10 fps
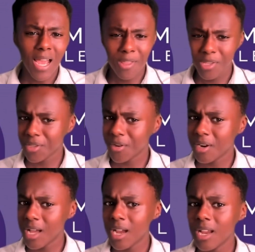I think they're
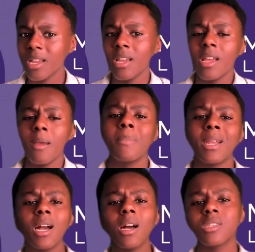an I,
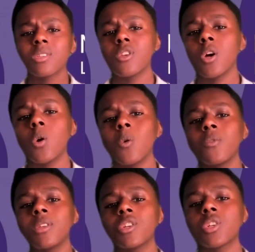because you know
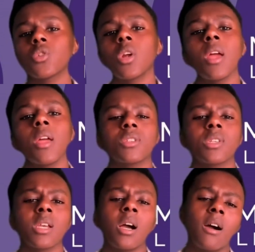the
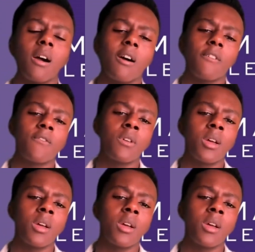strengths of